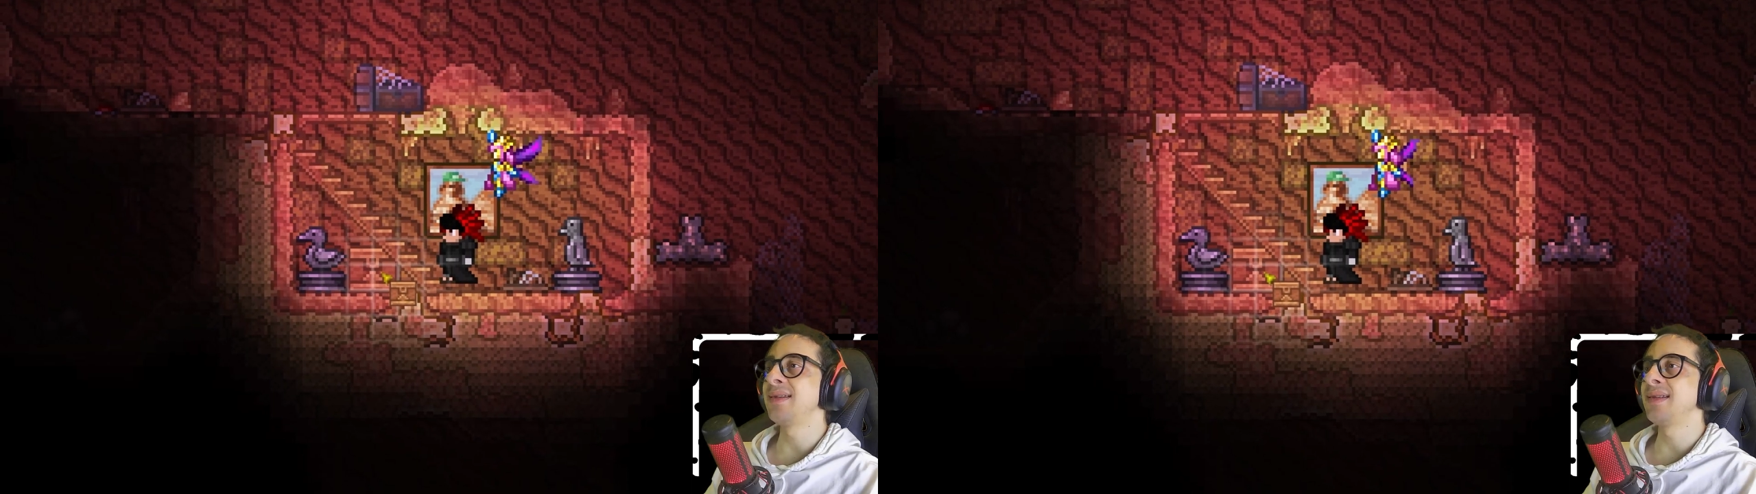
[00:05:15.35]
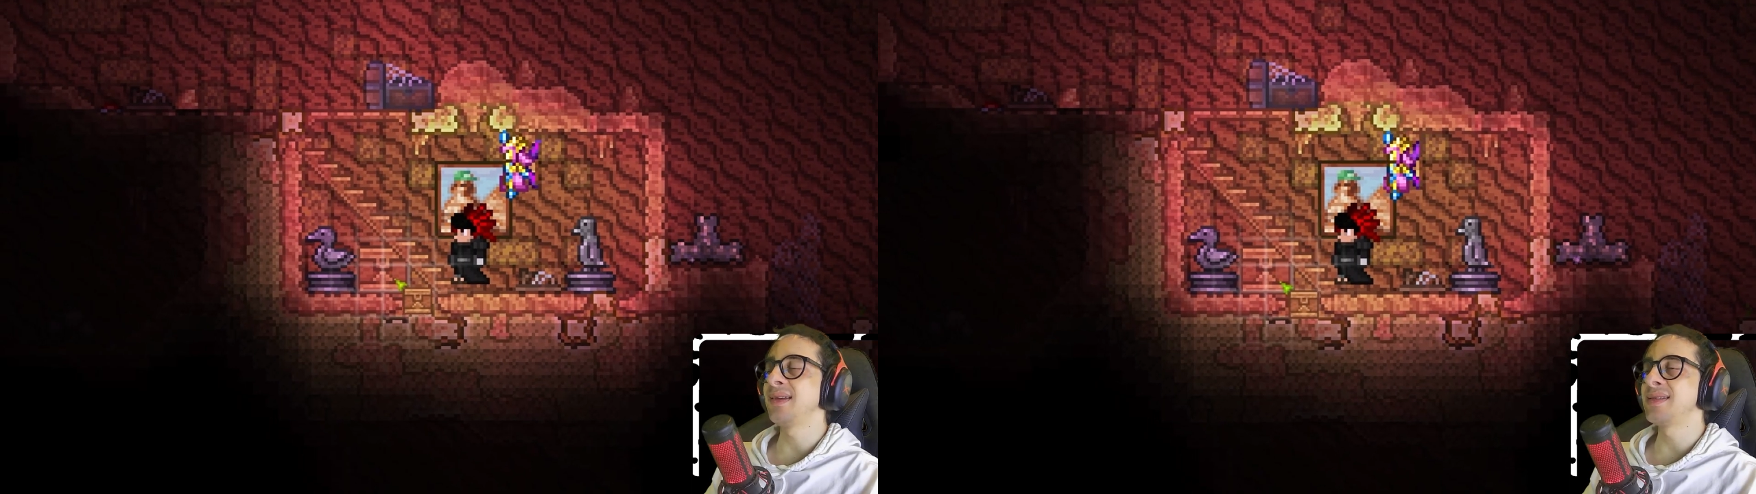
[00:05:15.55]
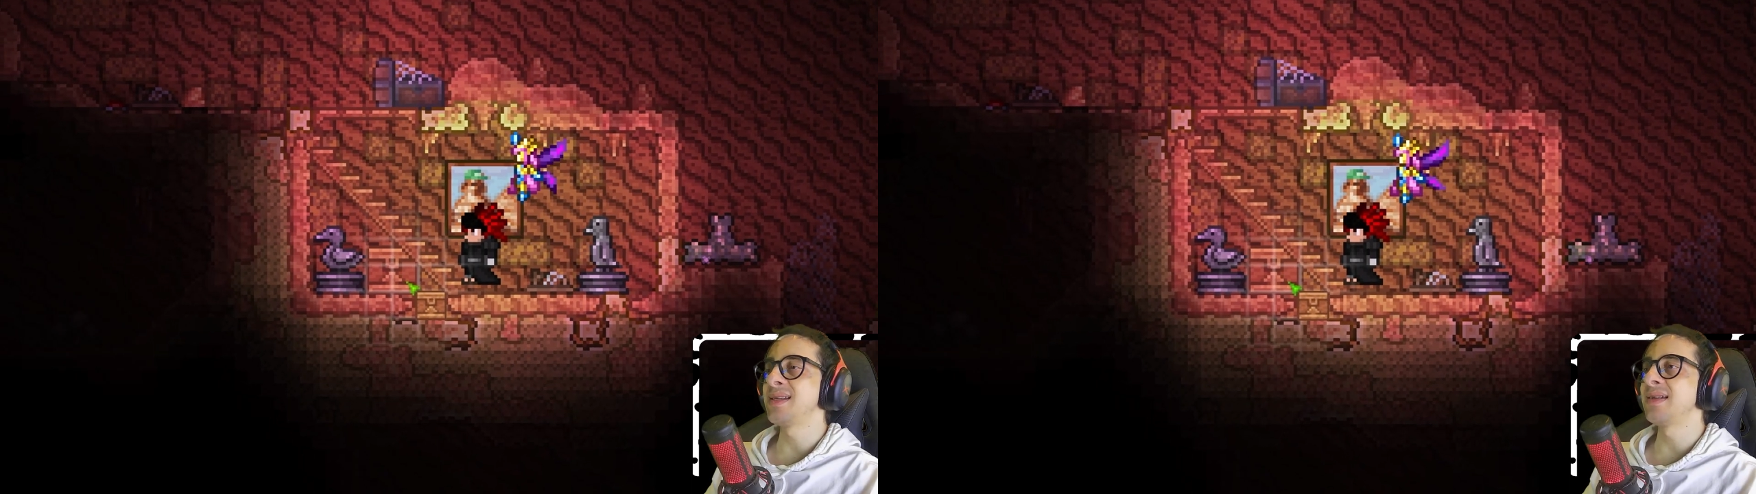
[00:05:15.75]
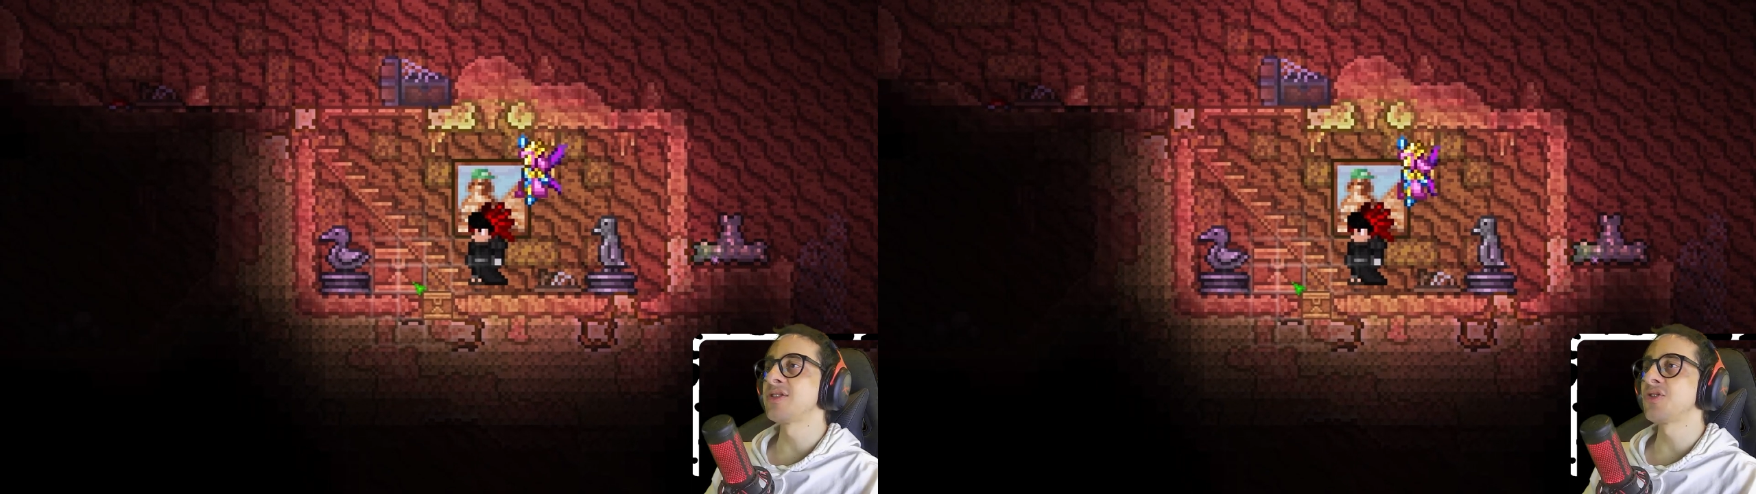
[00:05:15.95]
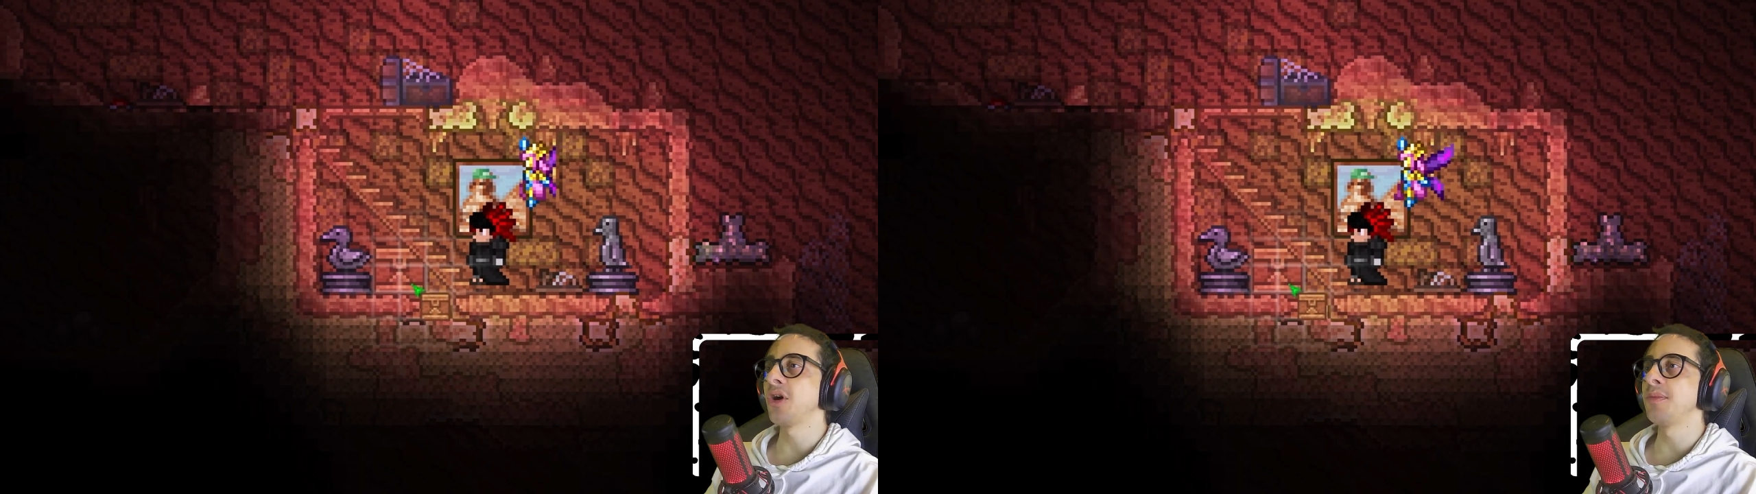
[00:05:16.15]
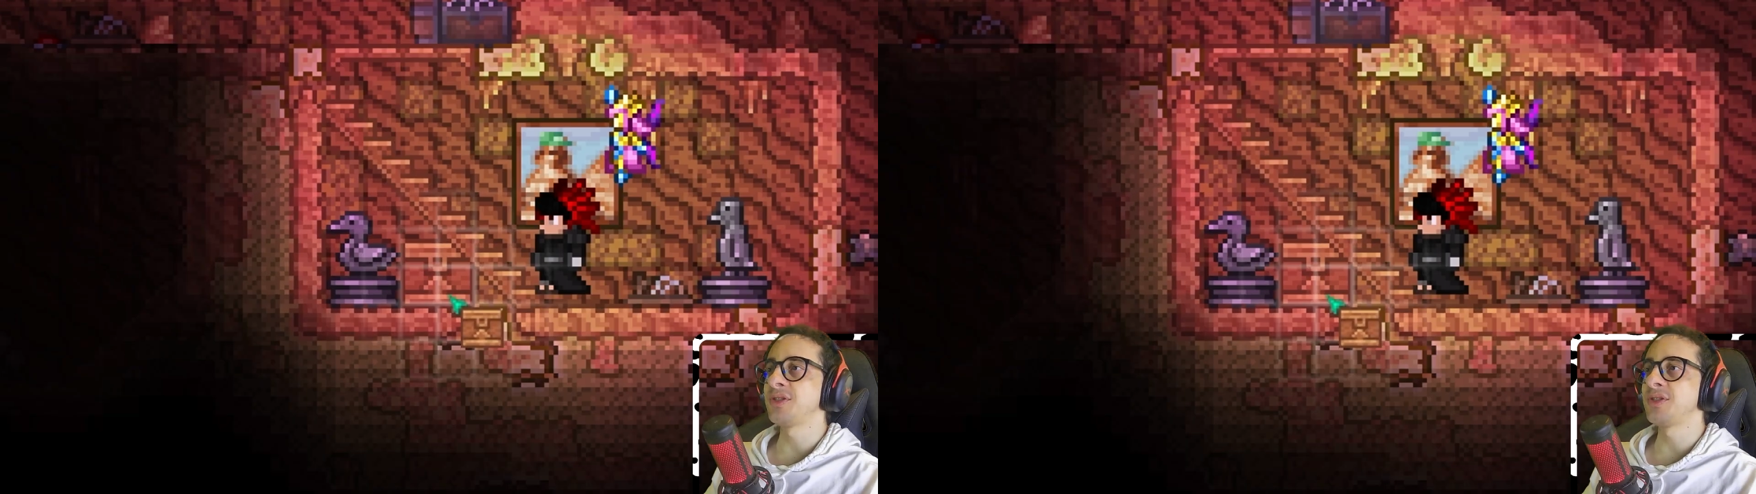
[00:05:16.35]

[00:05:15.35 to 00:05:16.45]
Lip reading: the Sandstorm